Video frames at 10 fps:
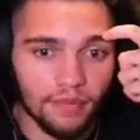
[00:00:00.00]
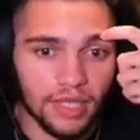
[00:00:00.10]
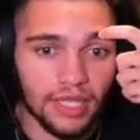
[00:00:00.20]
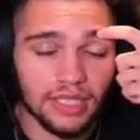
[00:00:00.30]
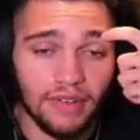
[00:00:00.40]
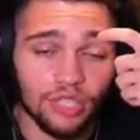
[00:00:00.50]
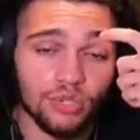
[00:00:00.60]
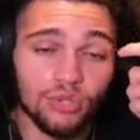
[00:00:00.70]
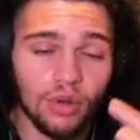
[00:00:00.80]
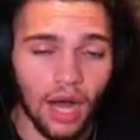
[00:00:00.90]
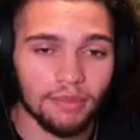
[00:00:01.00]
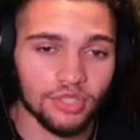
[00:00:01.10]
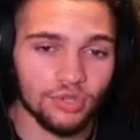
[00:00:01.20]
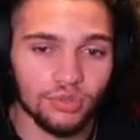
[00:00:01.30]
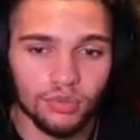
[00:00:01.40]
Because if I do opt
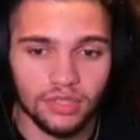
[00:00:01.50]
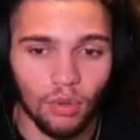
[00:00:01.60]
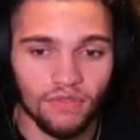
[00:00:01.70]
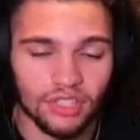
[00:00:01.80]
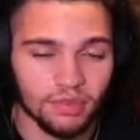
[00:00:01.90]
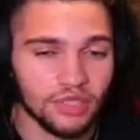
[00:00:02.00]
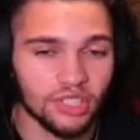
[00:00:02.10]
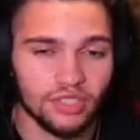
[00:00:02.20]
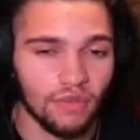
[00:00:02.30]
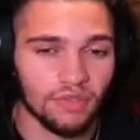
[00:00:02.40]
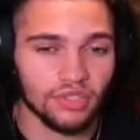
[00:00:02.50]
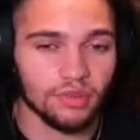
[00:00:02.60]
to, don't flinch me, just don't flinch me,